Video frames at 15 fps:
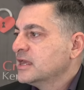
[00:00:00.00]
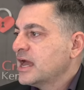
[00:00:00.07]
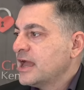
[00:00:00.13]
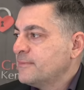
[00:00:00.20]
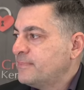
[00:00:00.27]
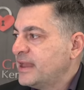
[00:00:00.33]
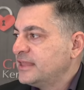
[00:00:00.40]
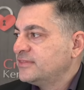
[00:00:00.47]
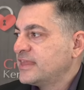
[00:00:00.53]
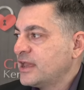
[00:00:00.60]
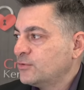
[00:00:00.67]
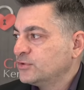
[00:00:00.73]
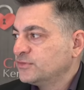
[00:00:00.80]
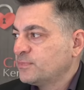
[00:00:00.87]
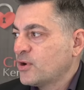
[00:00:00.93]
I bet
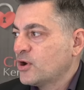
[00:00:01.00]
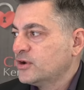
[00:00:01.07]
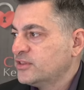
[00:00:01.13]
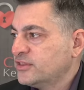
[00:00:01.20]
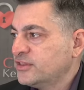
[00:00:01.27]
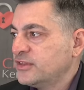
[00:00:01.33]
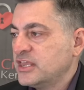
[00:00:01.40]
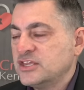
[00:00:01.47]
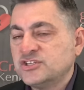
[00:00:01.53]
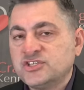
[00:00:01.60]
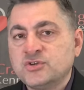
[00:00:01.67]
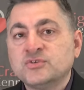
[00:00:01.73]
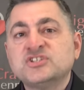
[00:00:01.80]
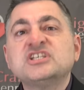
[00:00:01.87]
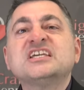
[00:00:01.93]
that was part of the
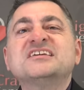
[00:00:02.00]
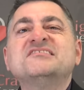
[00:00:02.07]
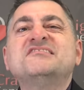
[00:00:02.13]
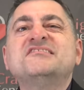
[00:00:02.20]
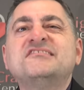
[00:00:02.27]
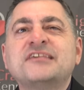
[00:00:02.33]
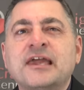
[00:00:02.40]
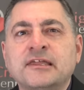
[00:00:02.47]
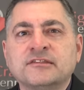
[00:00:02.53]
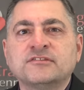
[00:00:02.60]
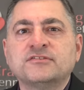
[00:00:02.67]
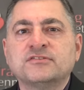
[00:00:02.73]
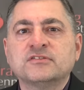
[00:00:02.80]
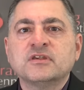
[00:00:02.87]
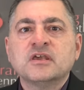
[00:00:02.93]
issue. She could
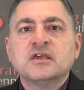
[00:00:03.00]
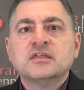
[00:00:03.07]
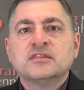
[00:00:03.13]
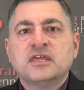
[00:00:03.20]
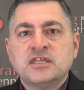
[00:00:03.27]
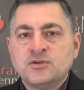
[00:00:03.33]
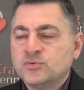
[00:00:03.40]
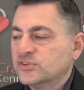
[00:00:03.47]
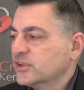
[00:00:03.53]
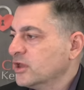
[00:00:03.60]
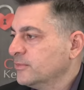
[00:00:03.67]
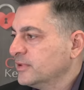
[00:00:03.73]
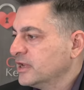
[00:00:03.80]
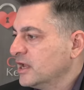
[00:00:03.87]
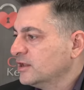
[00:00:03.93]
sense that he was
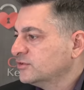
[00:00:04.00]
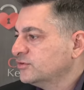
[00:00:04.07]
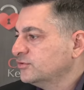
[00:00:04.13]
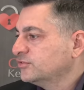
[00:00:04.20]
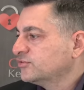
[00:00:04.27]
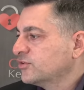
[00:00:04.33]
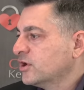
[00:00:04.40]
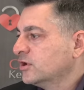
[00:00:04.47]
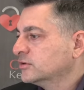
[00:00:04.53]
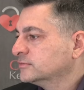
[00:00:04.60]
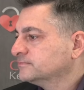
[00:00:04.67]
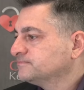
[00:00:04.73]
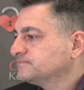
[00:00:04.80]
coming on too strong.